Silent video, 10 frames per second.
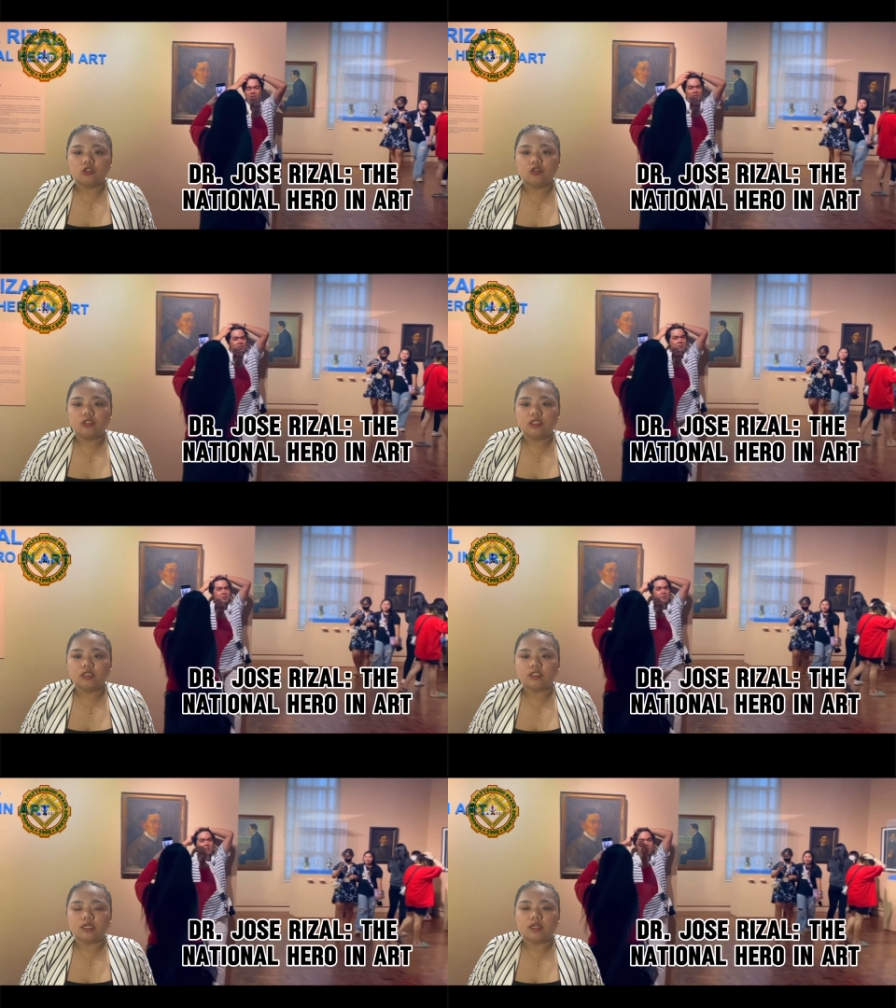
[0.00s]
Jose
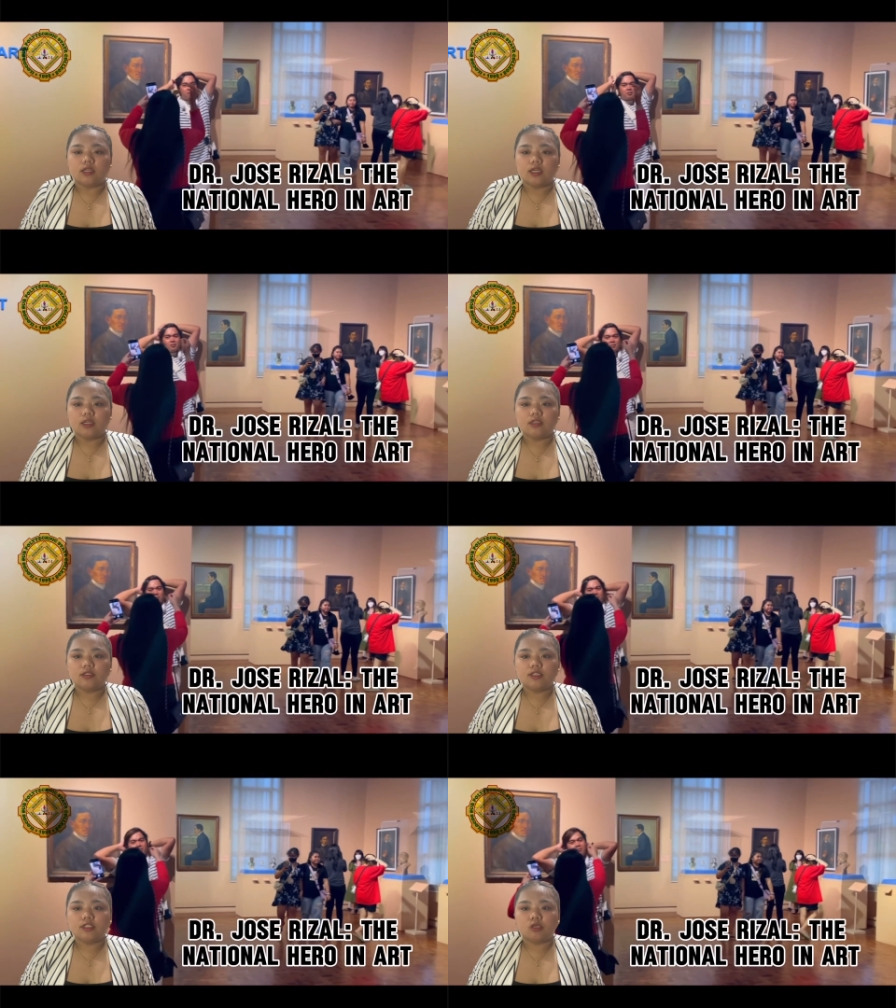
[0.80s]
Rizal
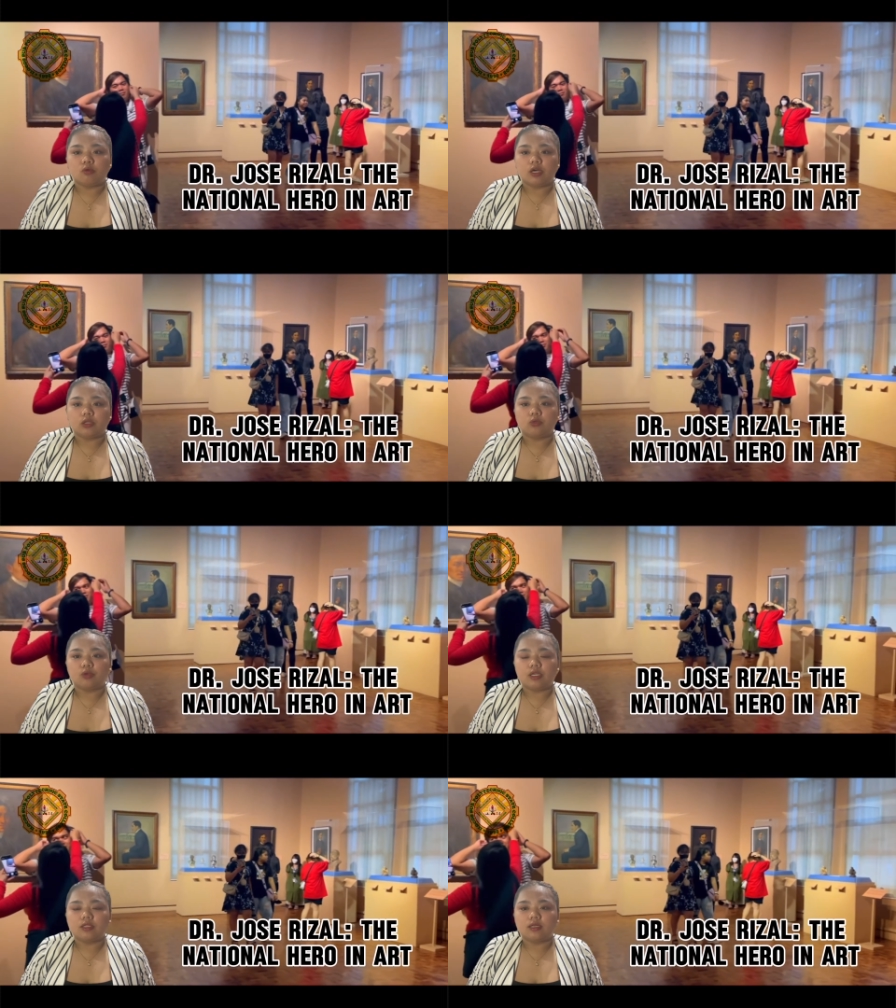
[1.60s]
1861 to
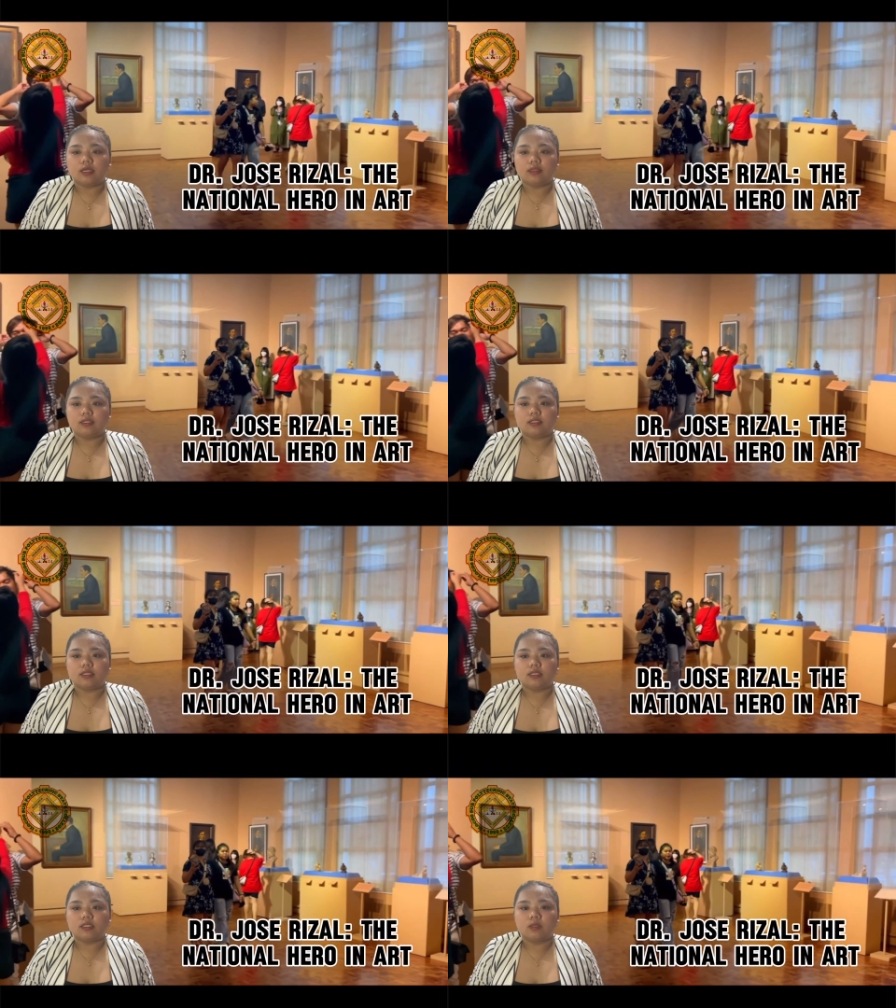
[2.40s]

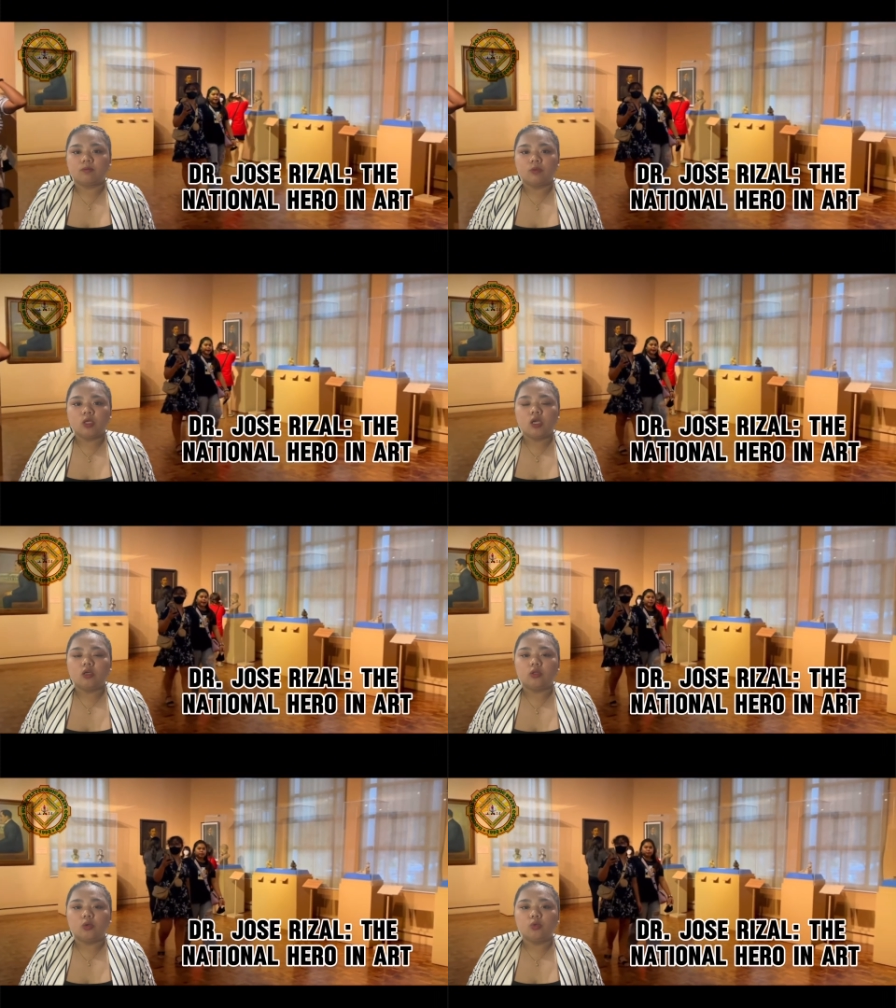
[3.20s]
1896,
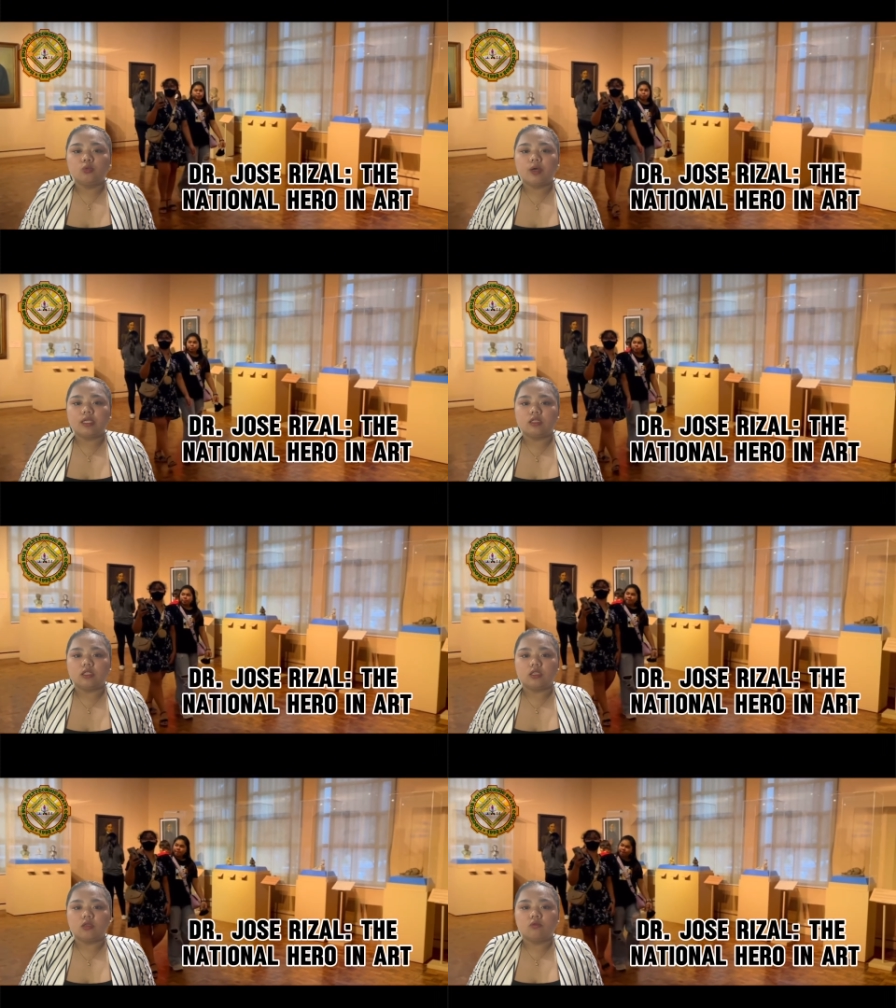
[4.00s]
known
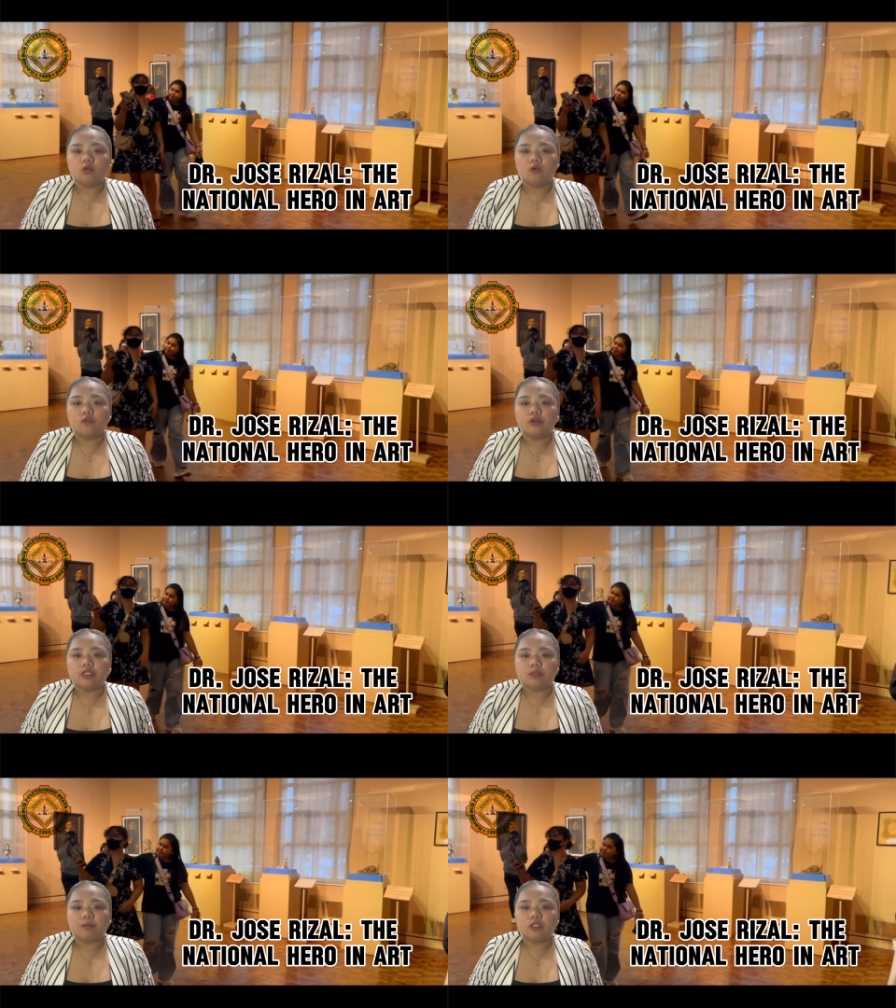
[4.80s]
widely for his
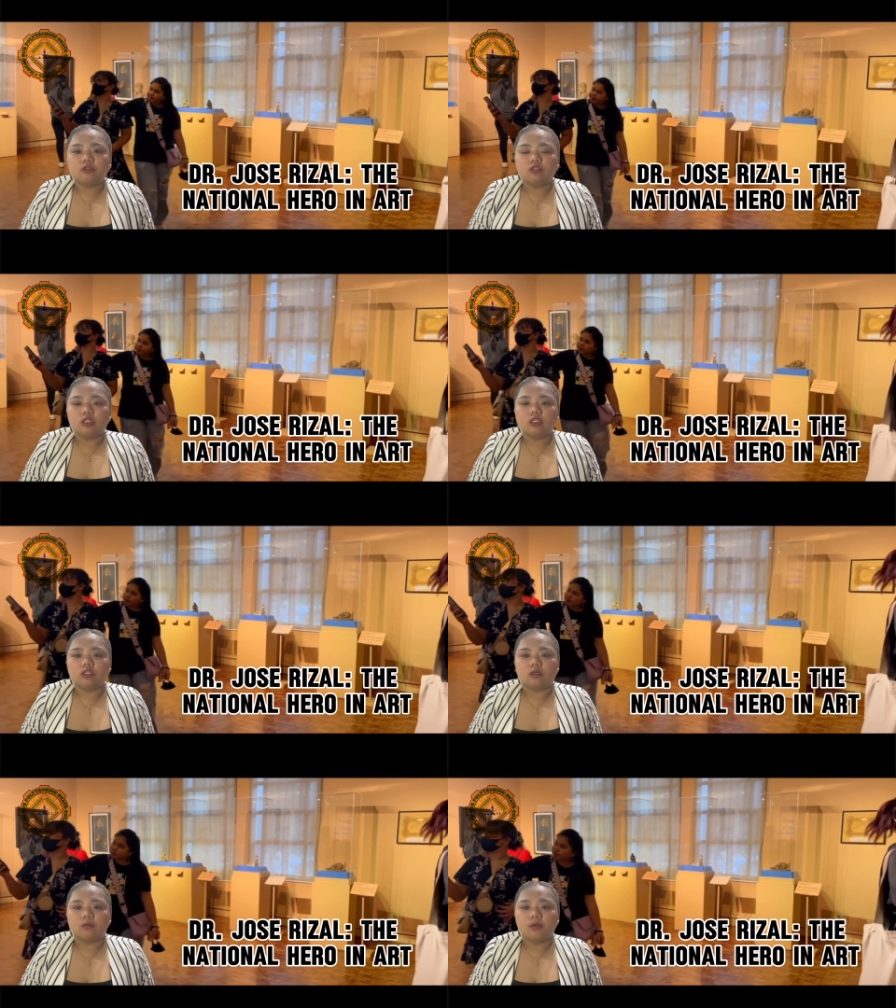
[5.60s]
patriotism